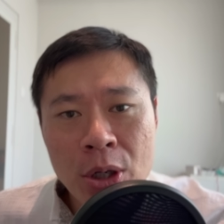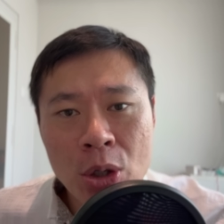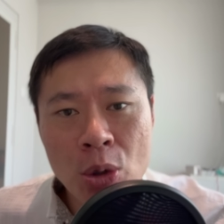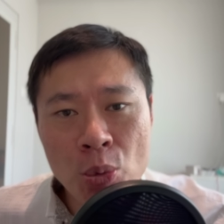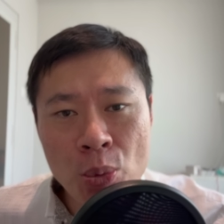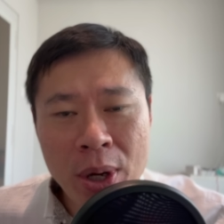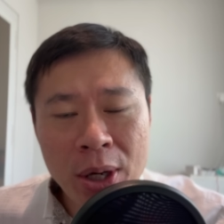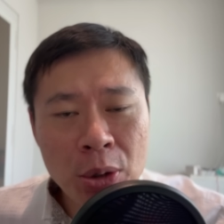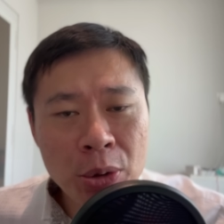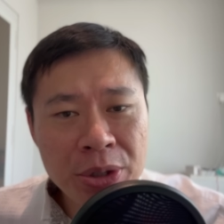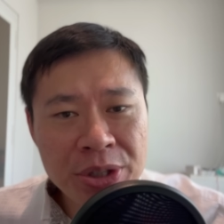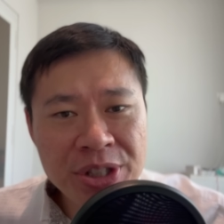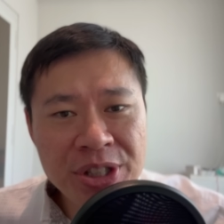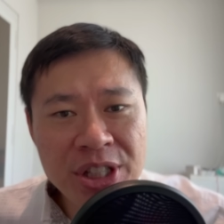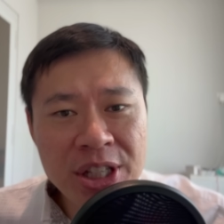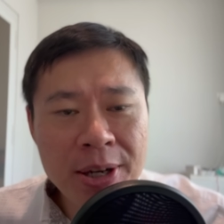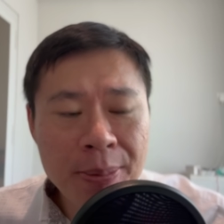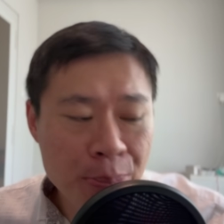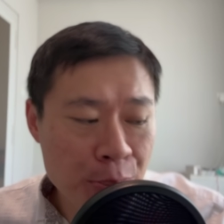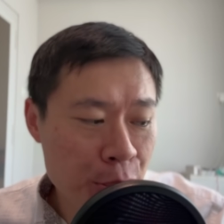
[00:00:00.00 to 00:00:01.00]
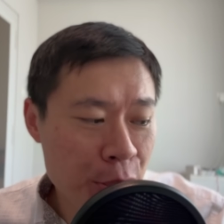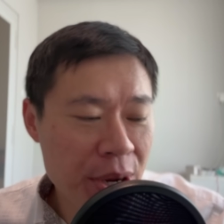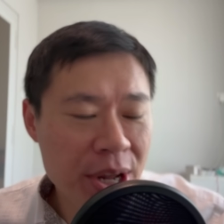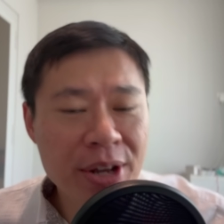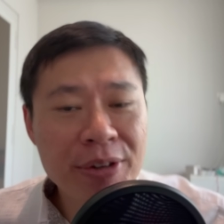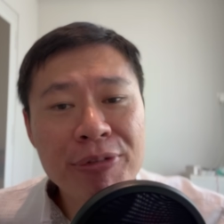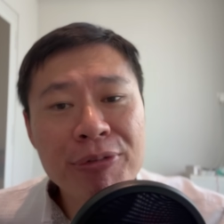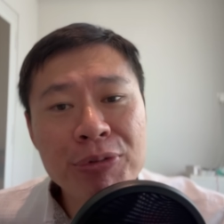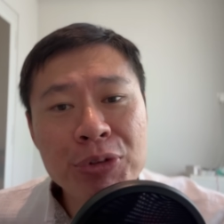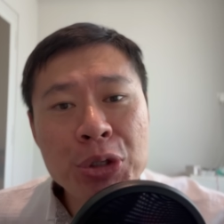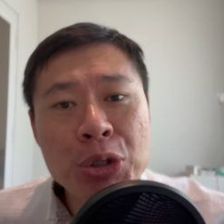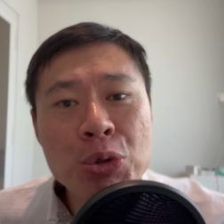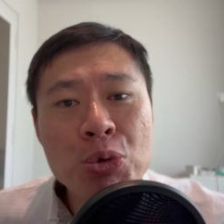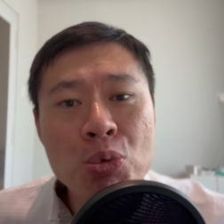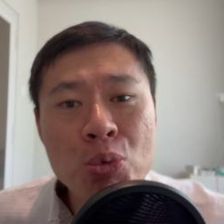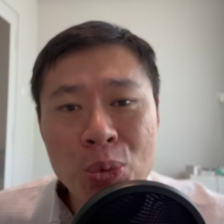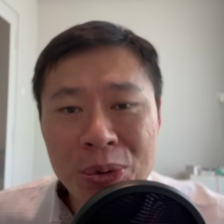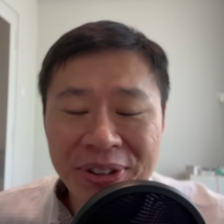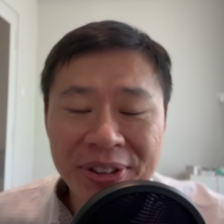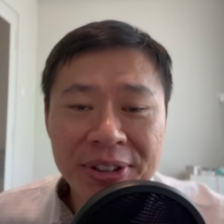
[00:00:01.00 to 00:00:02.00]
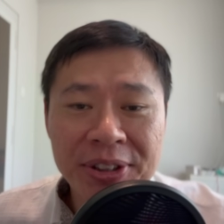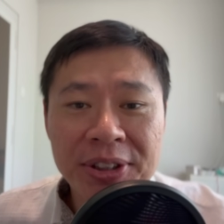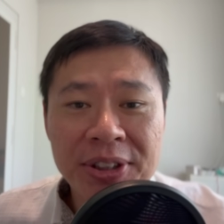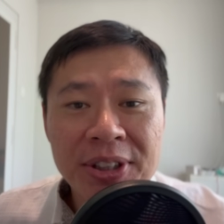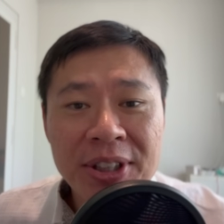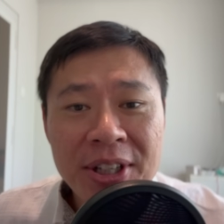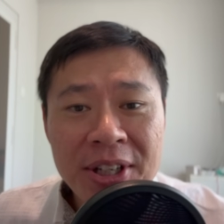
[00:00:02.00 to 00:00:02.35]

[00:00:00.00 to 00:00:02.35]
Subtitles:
We are going to see a brave new world.